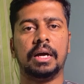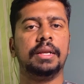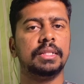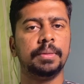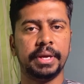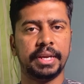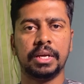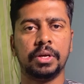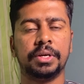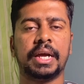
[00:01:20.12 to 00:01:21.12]
and the
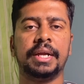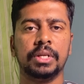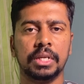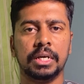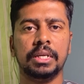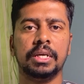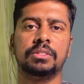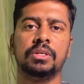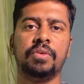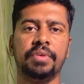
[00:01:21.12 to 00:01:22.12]
material that you are trying to learn
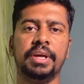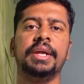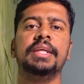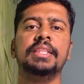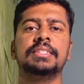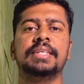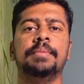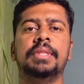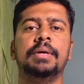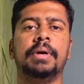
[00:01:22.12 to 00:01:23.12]
instead of rereading the
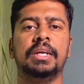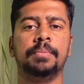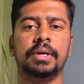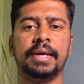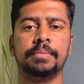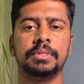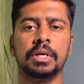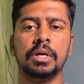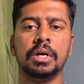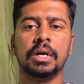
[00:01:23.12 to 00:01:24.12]
same thing multiple times.
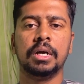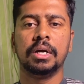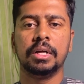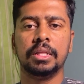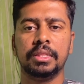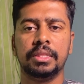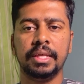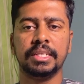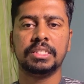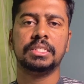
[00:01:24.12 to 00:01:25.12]

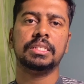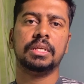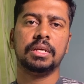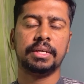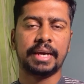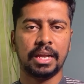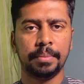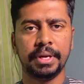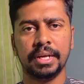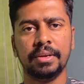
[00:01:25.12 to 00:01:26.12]
This
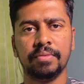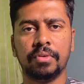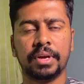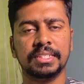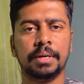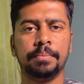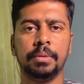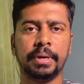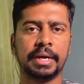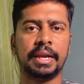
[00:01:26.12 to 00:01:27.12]
can be done, for
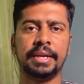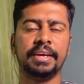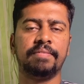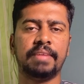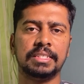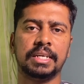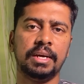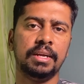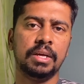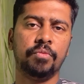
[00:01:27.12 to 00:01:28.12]
example, by creating a
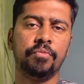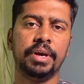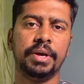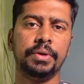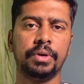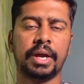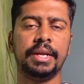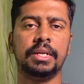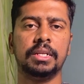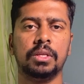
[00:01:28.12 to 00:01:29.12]
flashcard where you
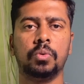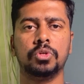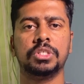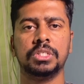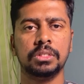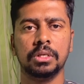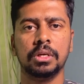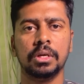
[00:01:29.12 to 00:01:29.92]
write the question